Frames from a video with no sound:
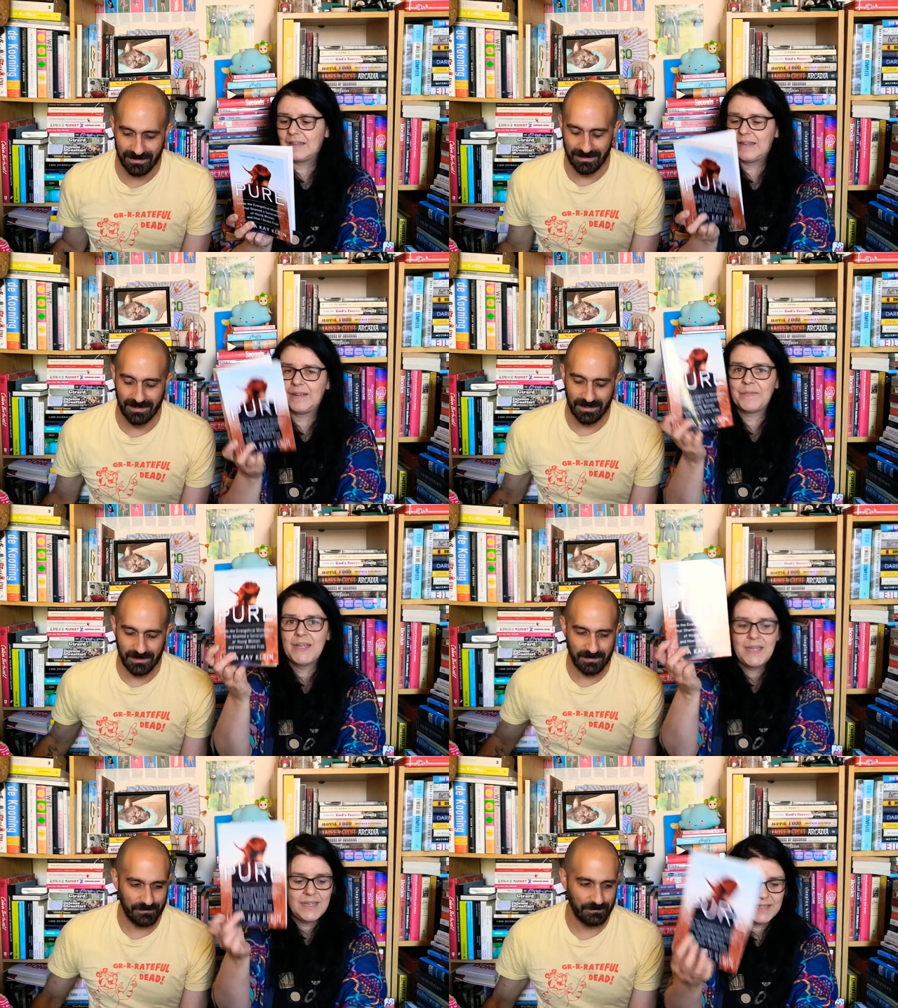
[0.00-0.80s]
Speaker 1: it? Yeah.
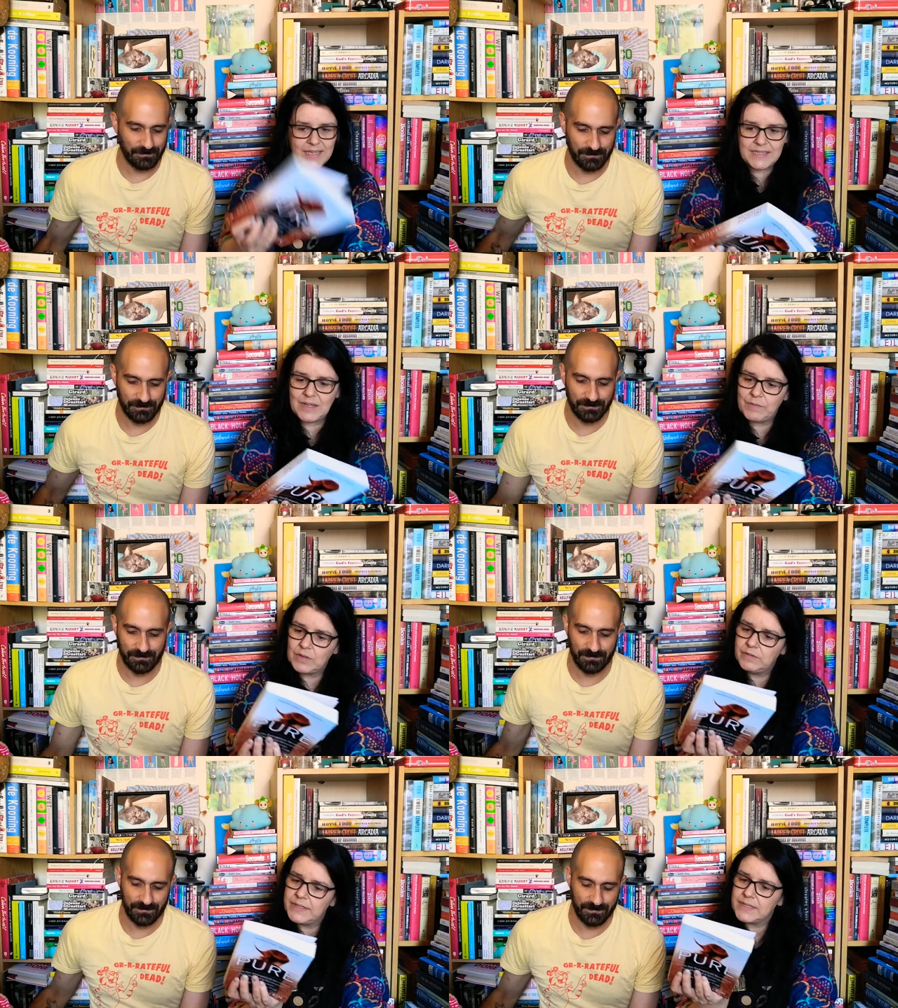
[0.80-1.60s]
So that's that one.
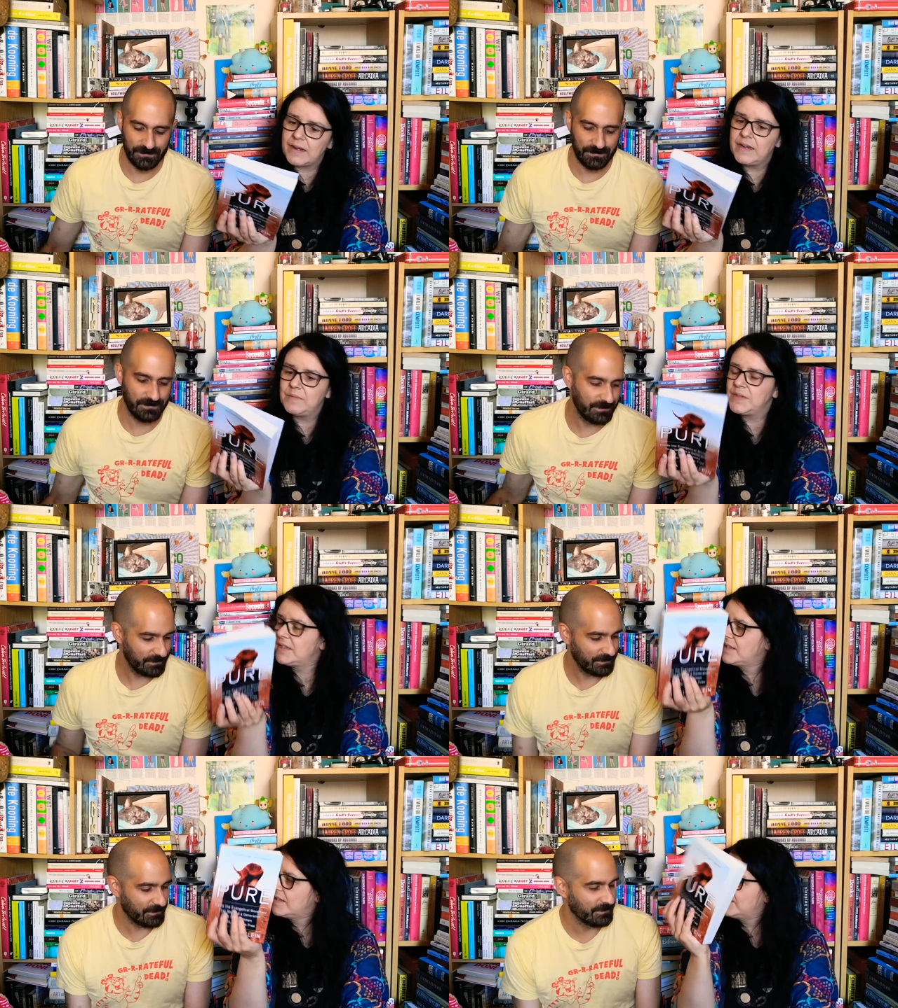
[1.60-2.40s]
Gloria Steinem said
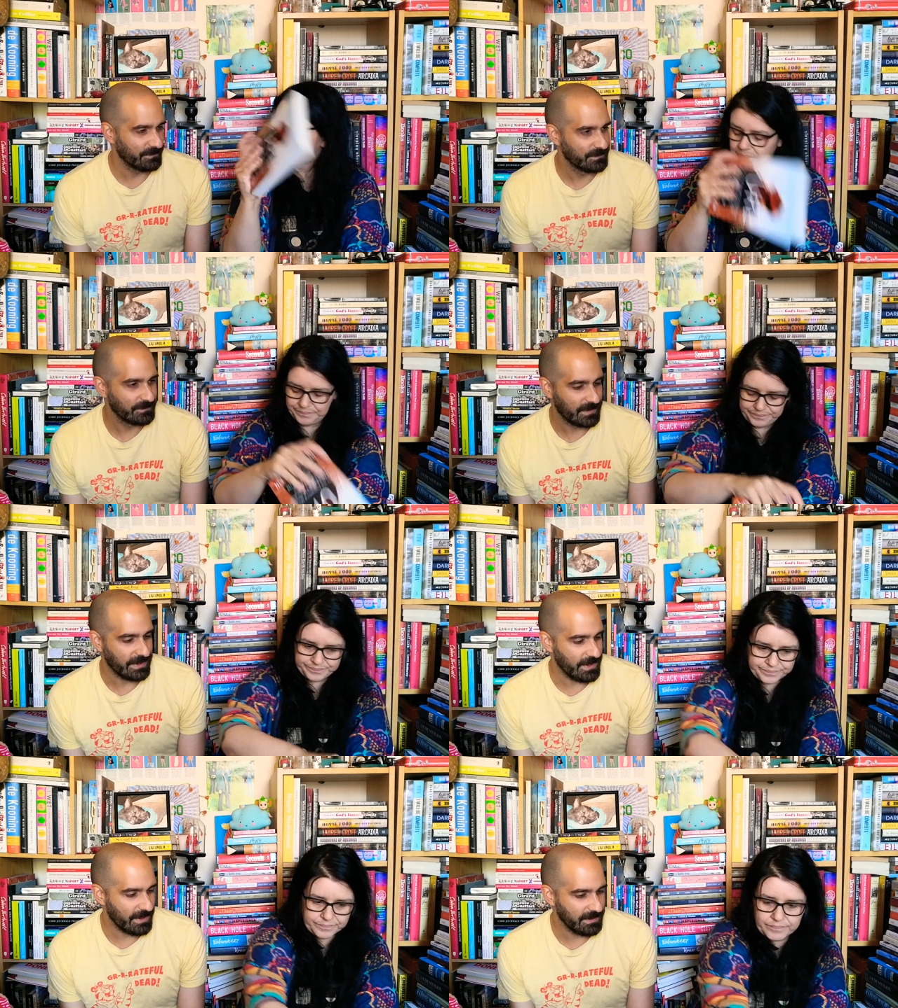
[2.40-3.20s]
it's good.
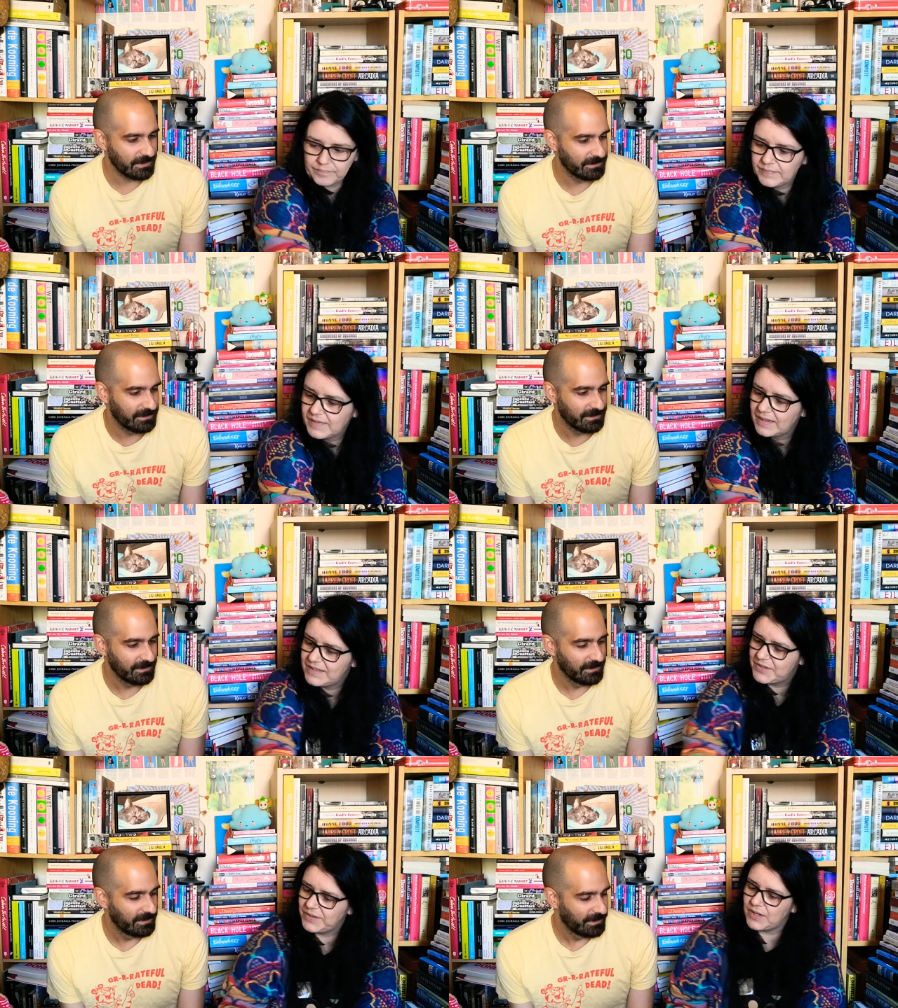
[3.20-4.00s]
Yay.
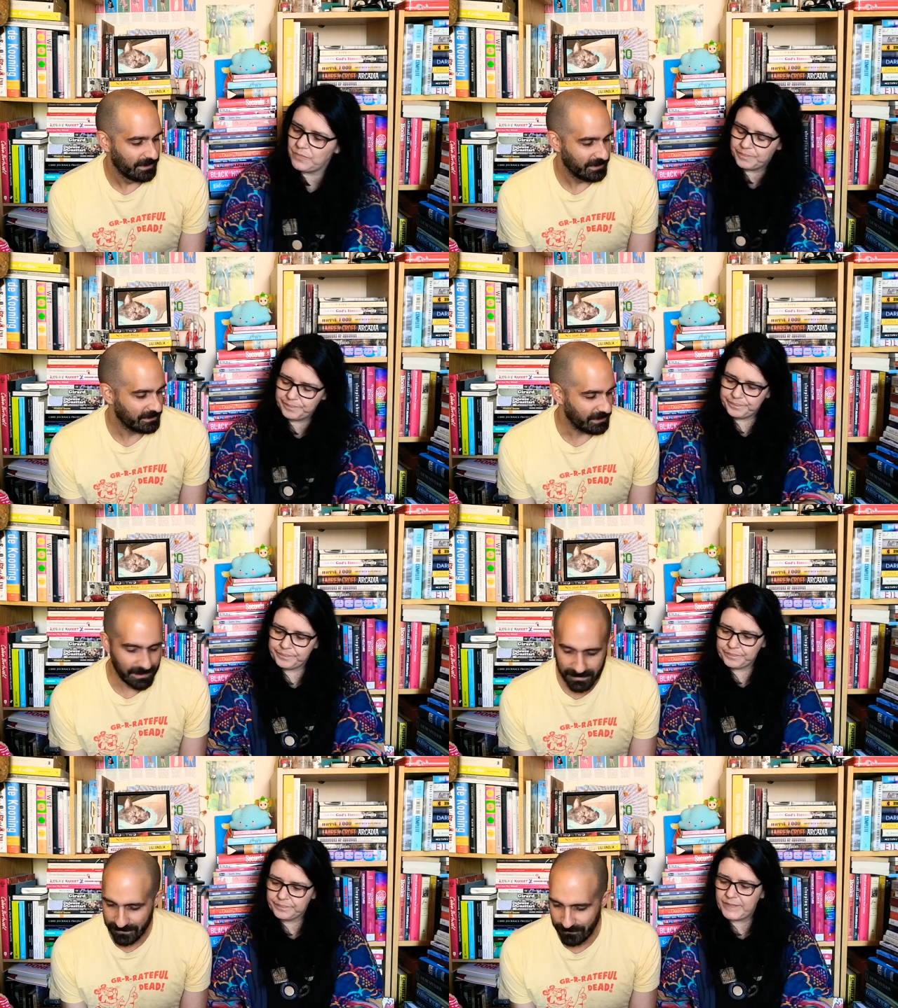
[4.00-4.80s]
Do you want to go? Shall I?
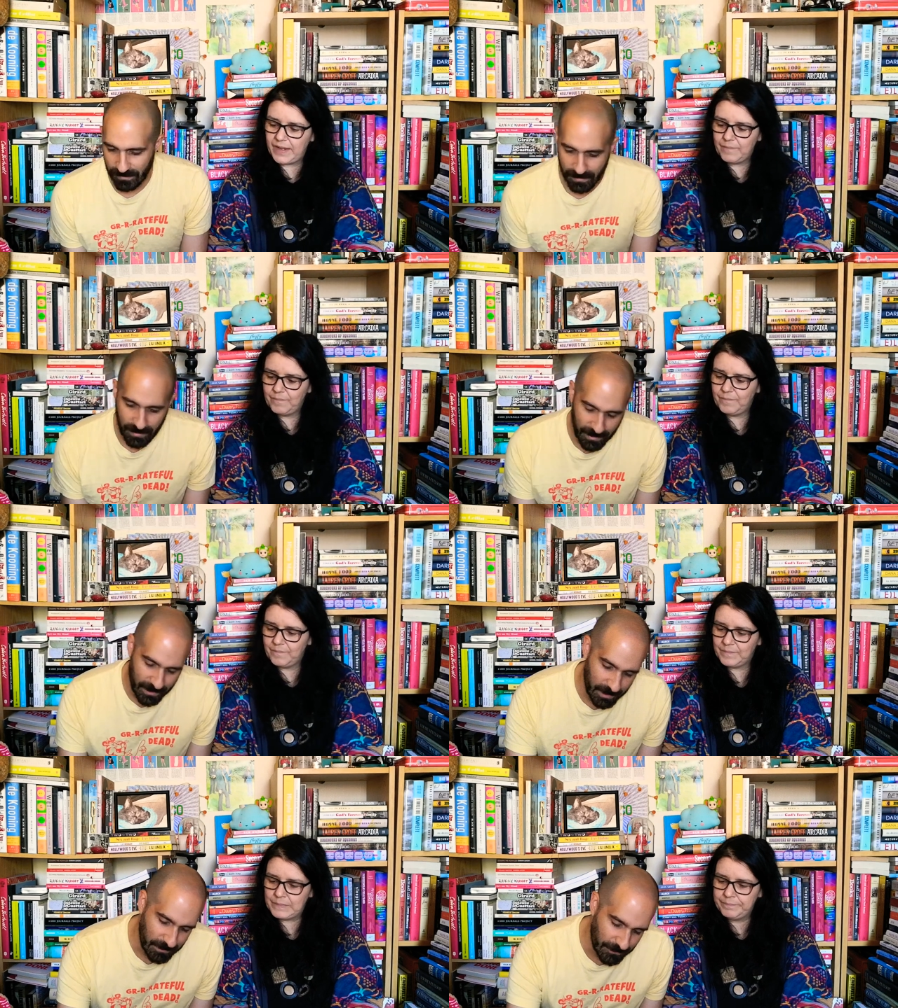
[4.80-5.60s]
Yeah.
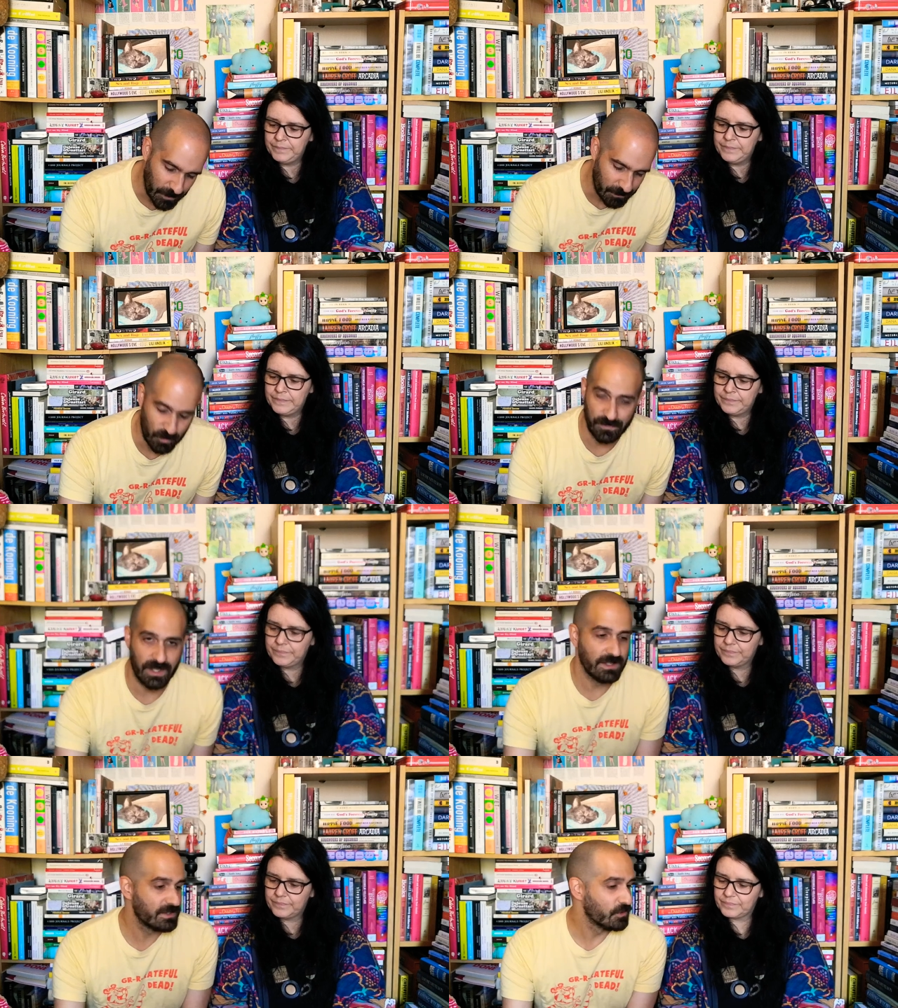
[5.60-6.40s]
Speaker 2: Um, I've got more. Fi-
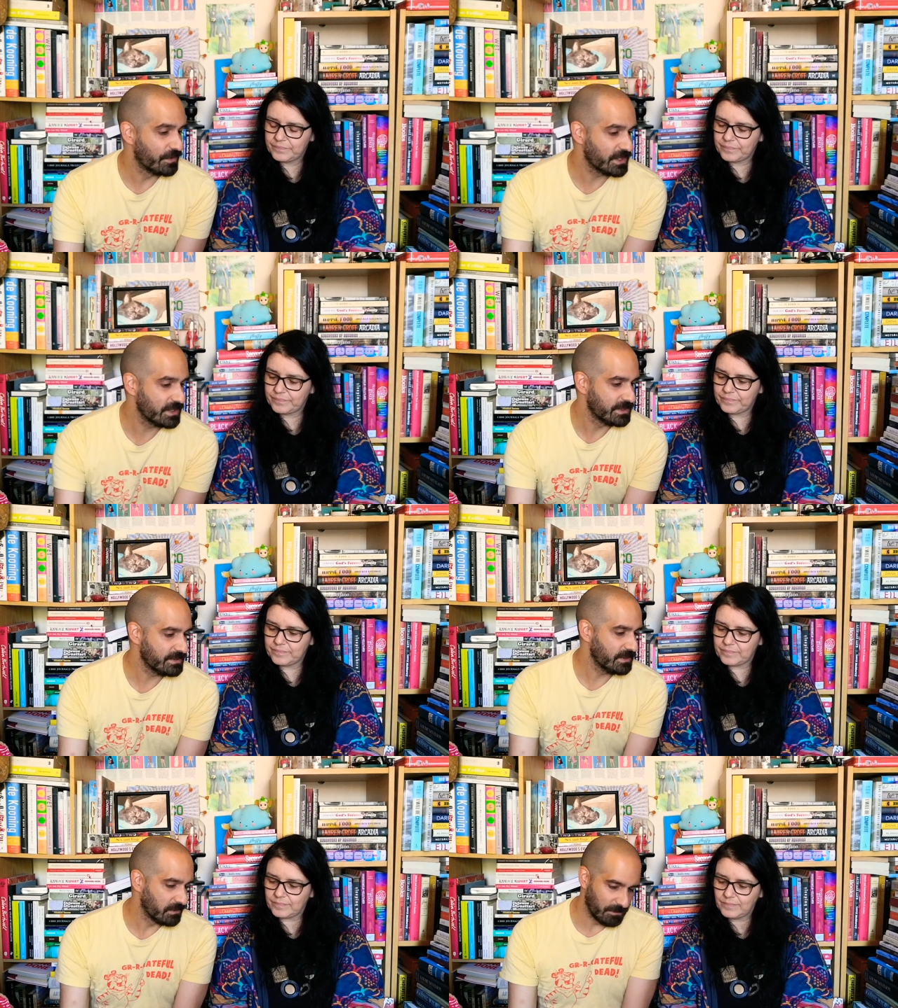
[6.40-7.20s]
it's all fiction, isn't
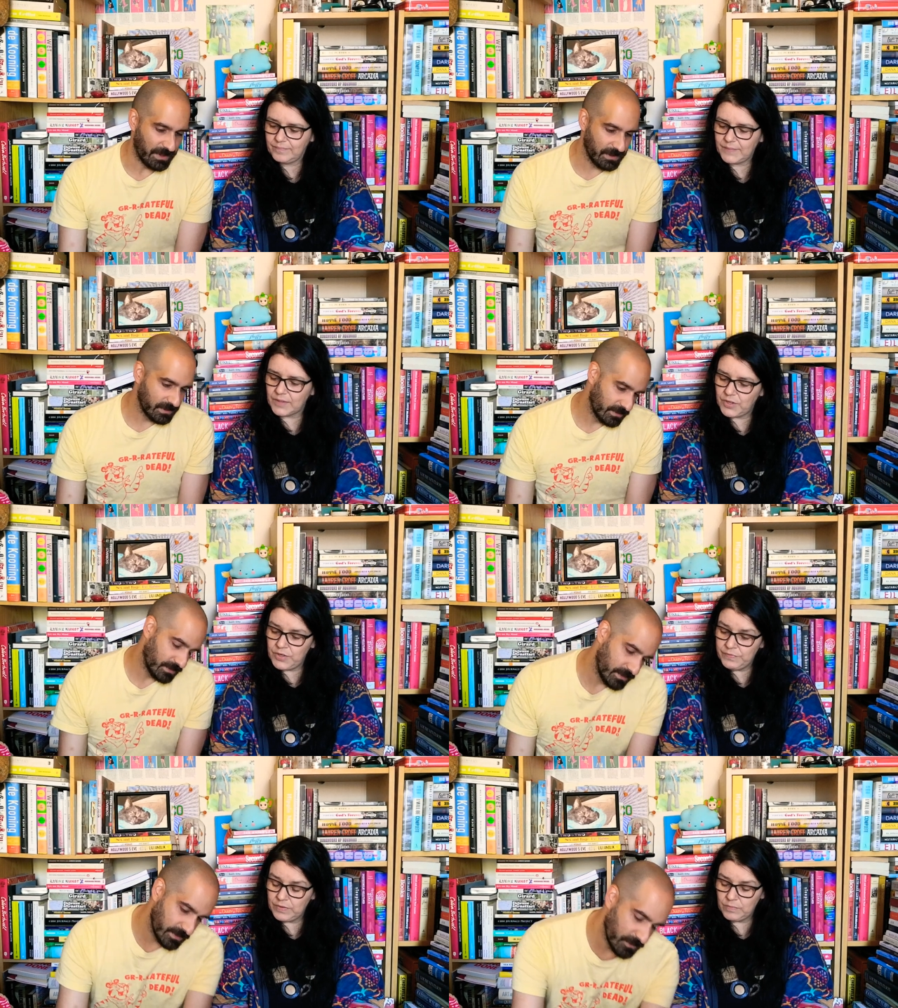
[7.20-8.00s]
it, with me? No, you've is